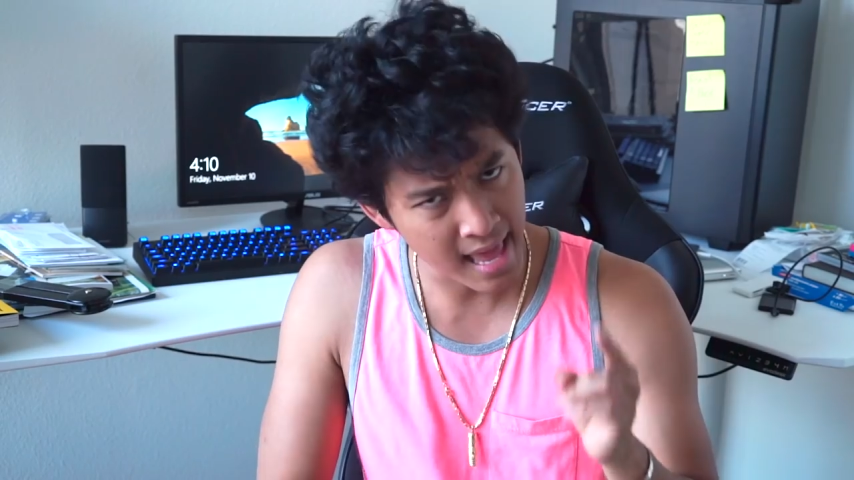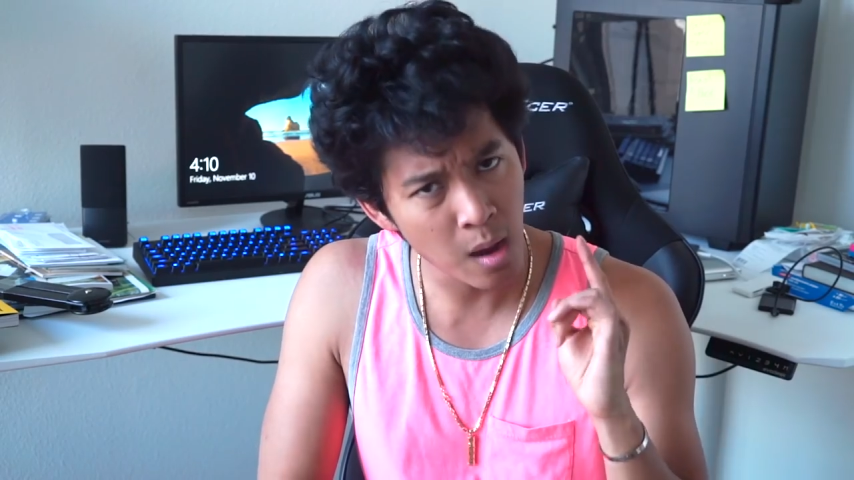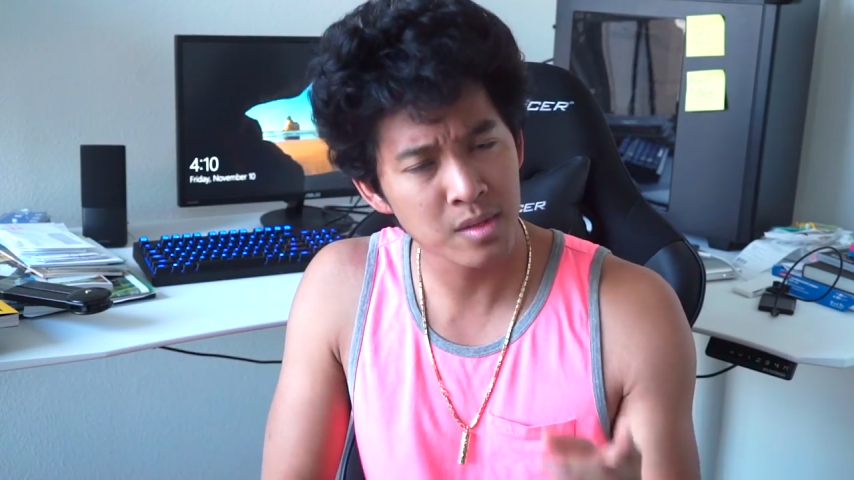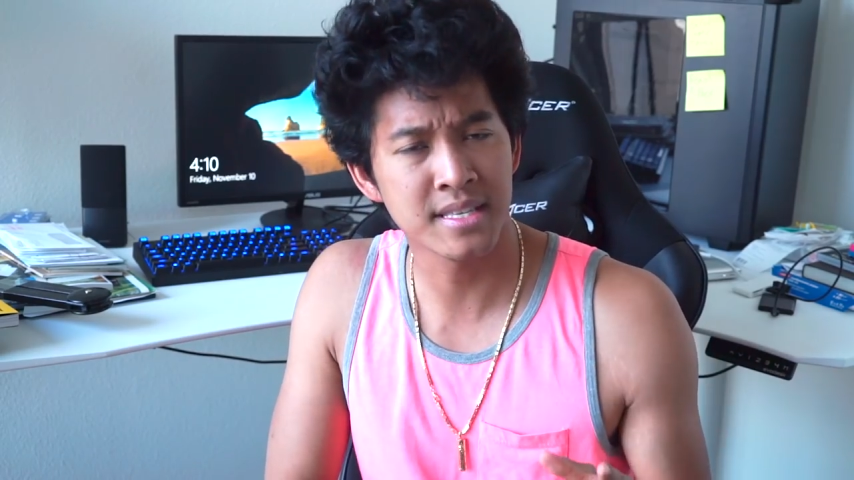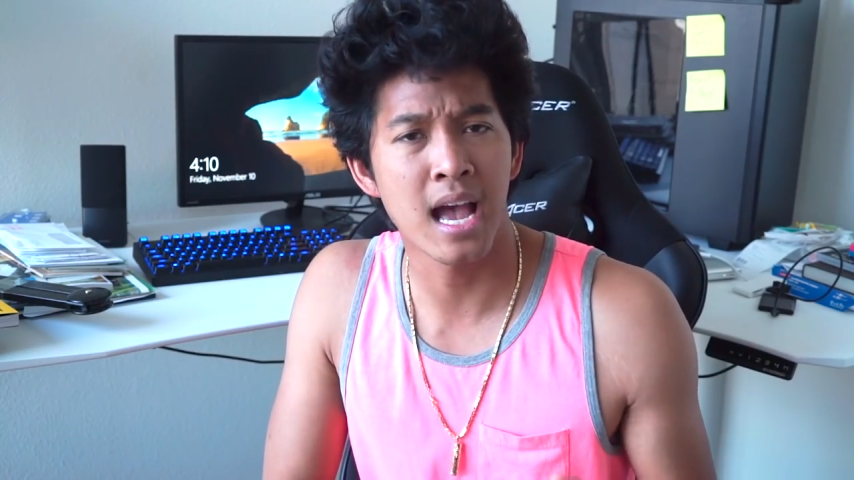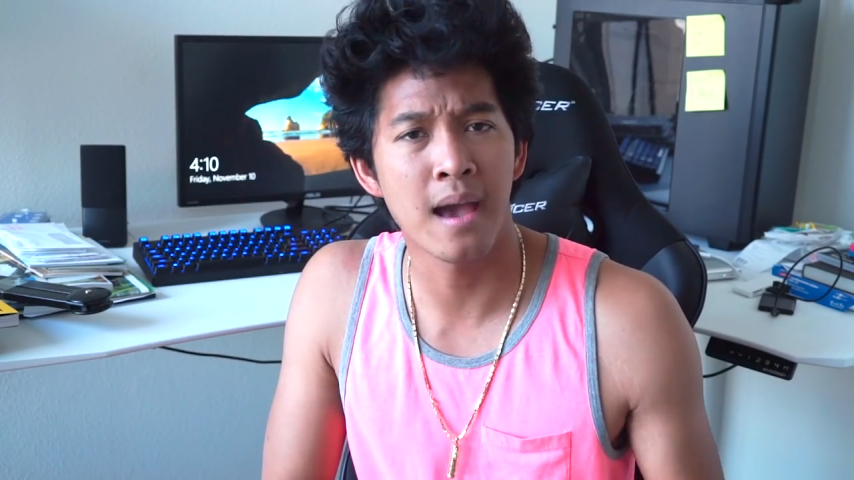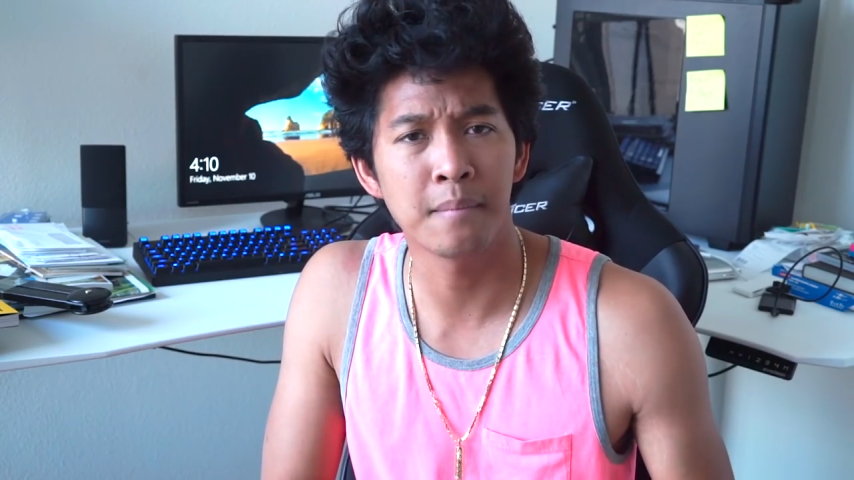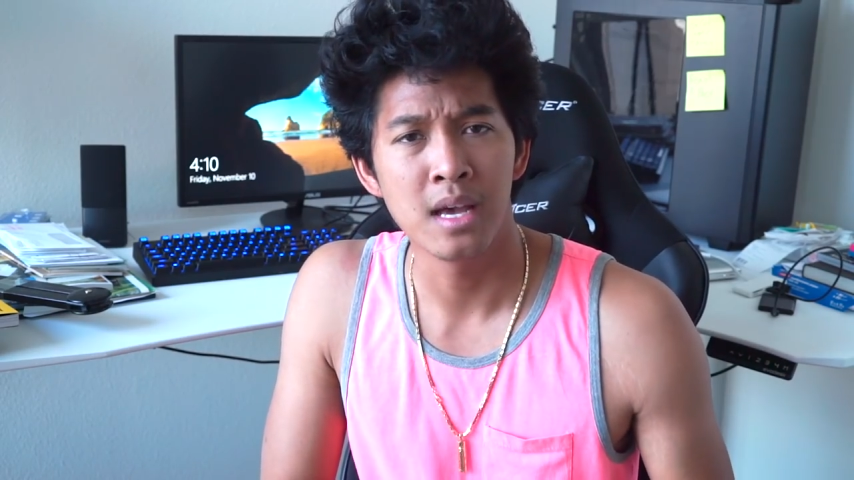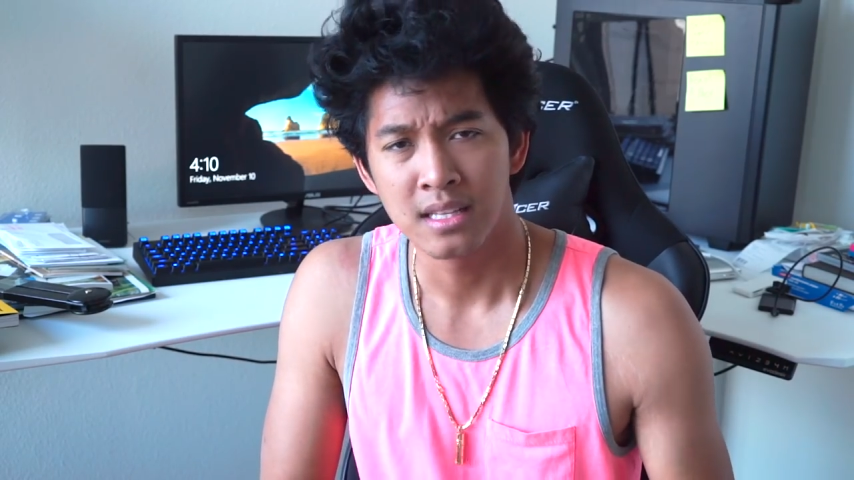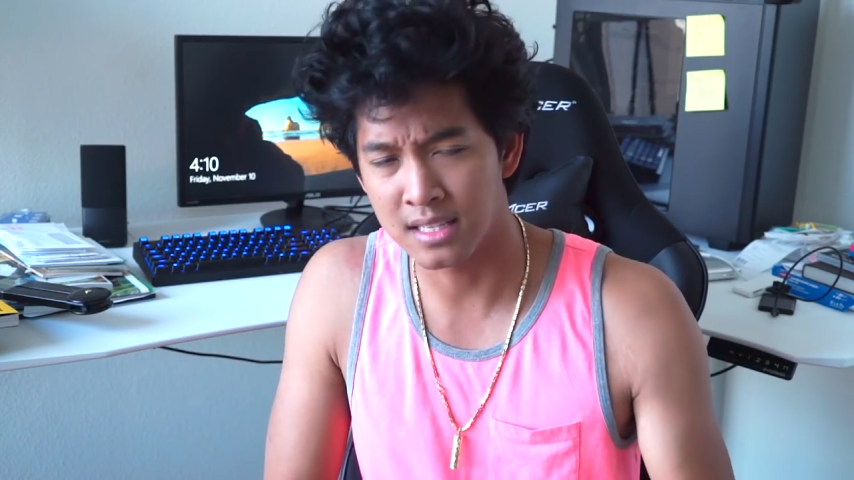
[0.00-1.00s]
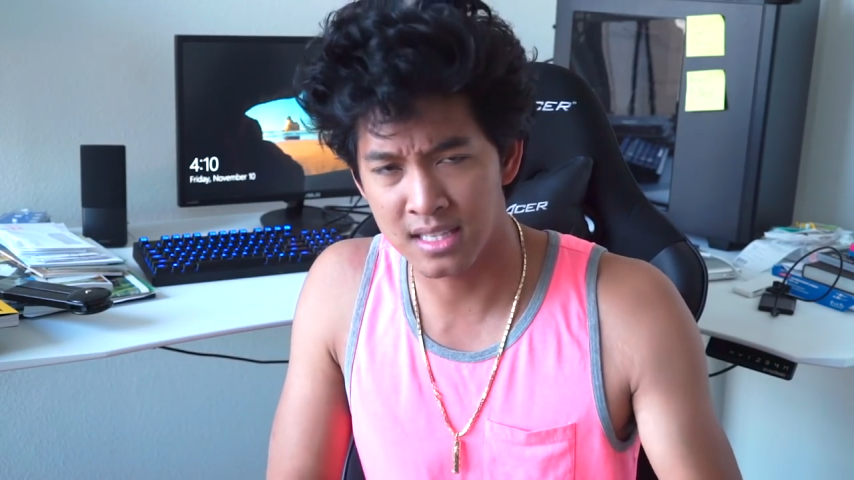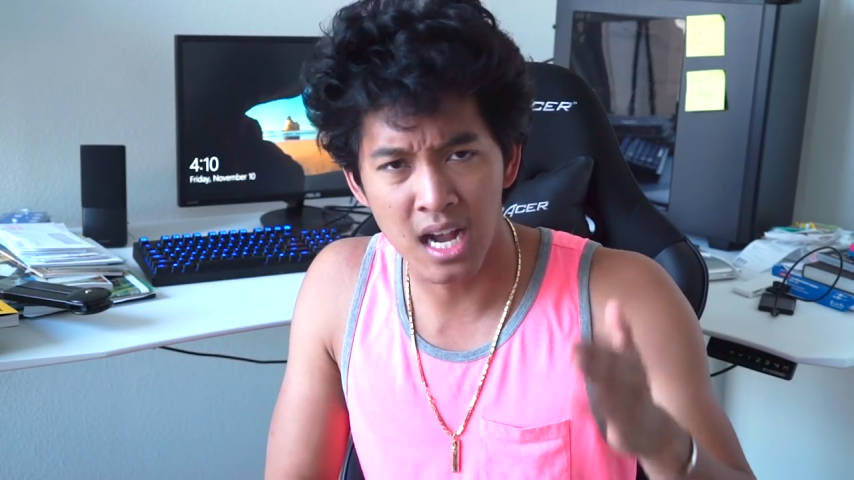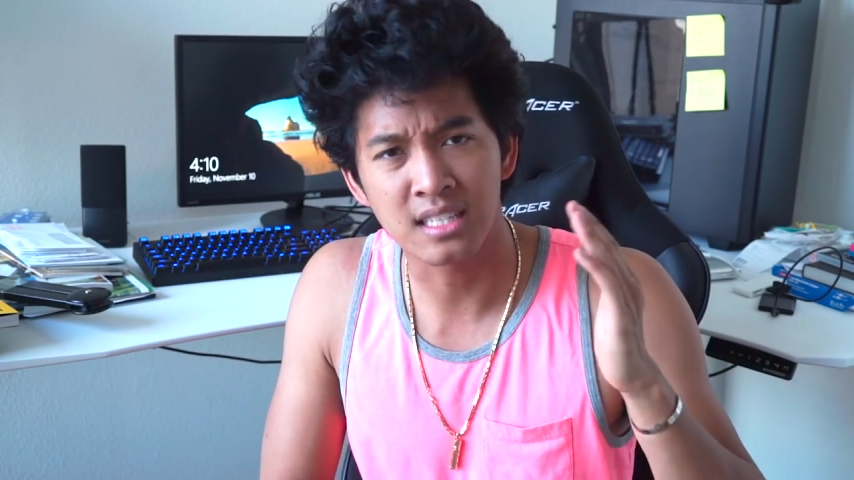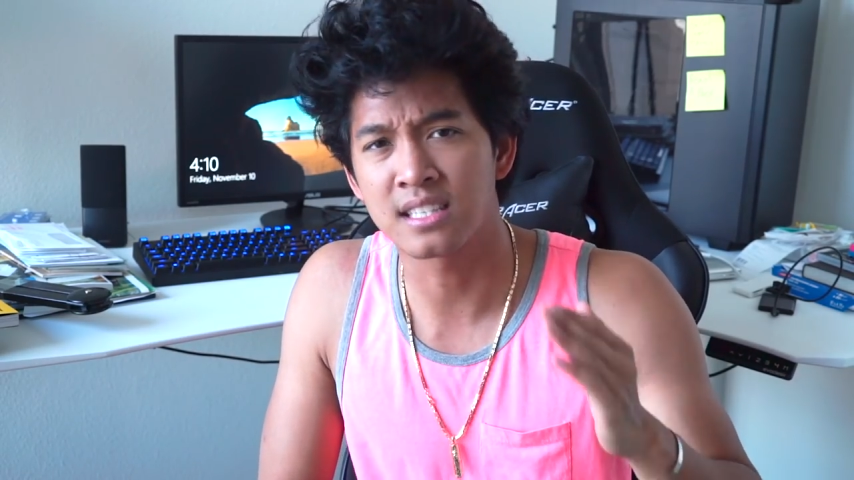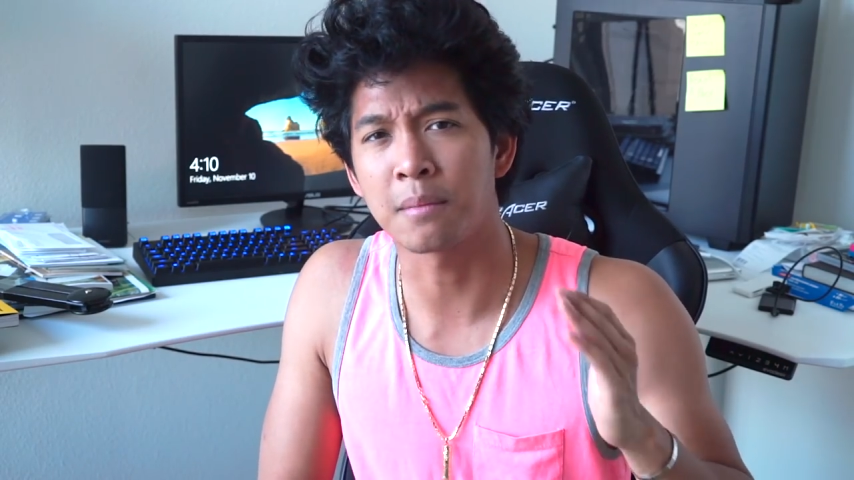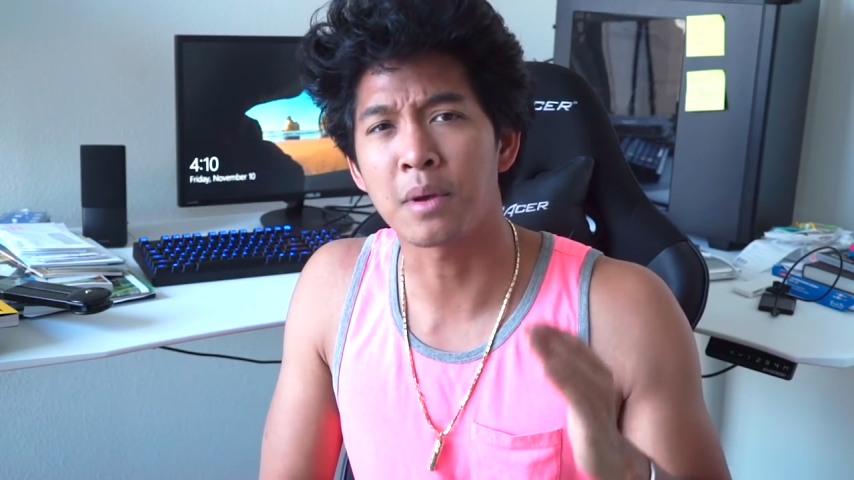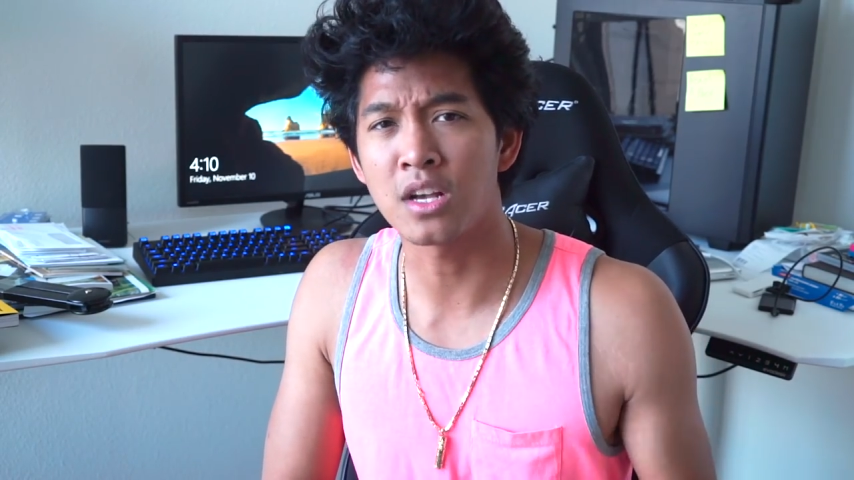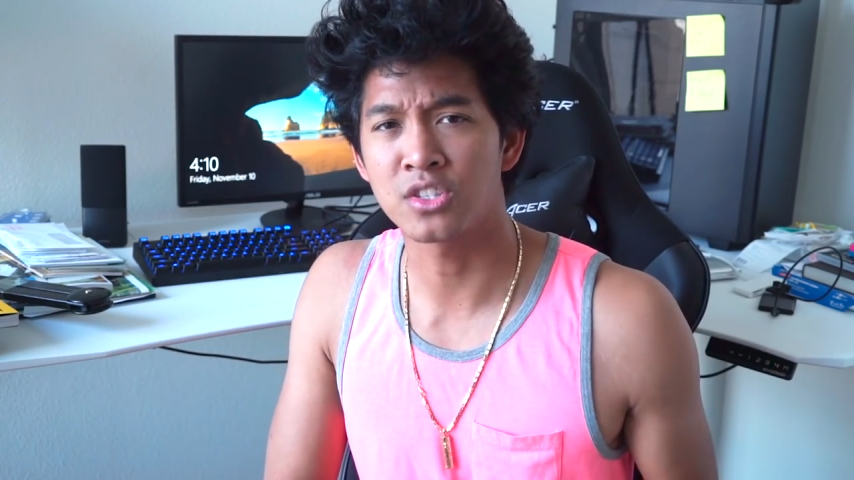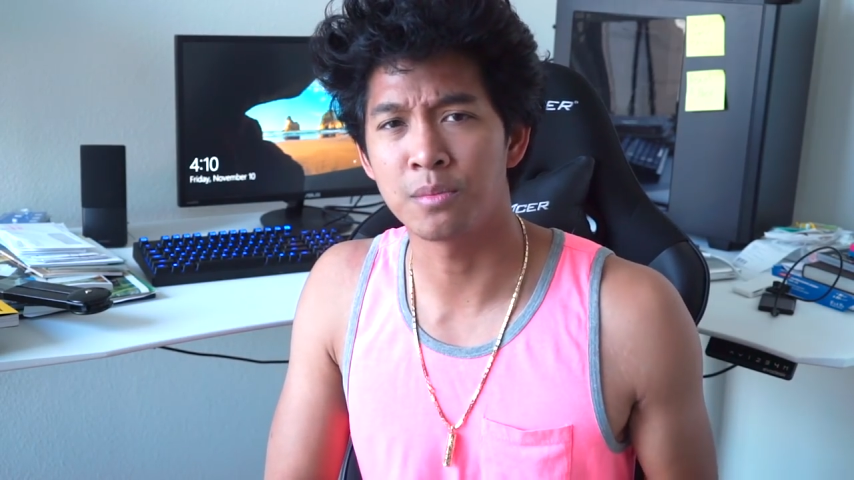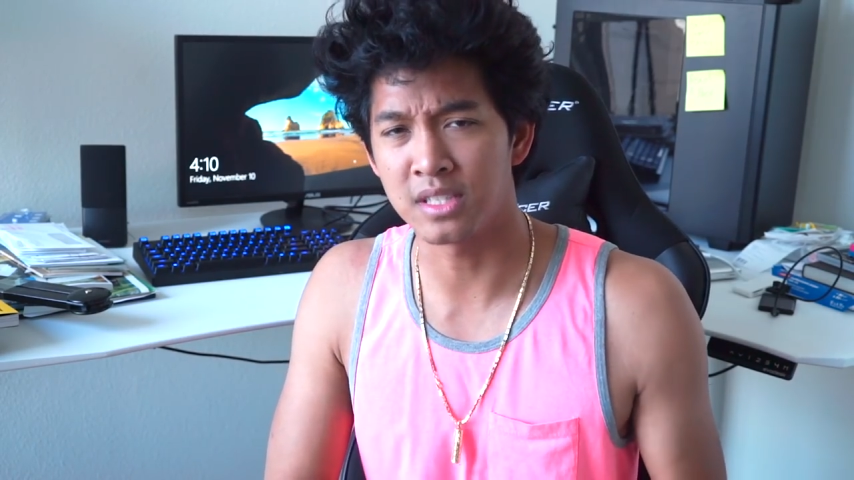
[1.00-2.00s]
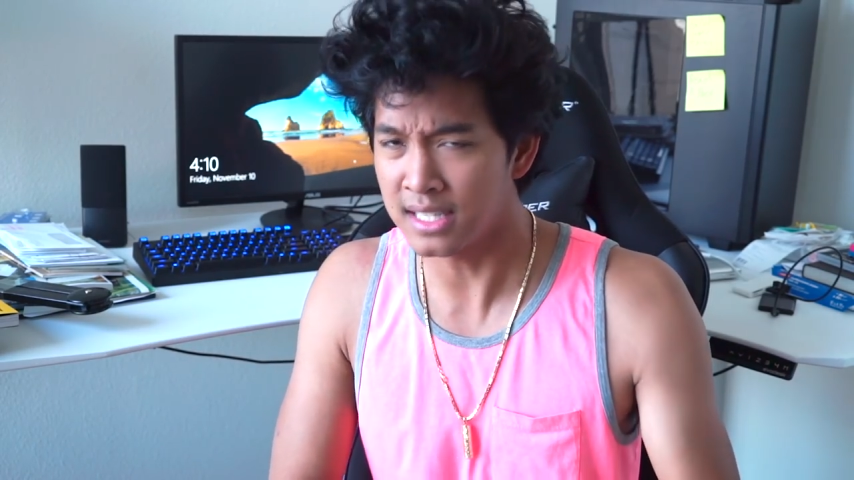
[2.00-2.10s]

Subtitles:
Now it's time to talk to some customers.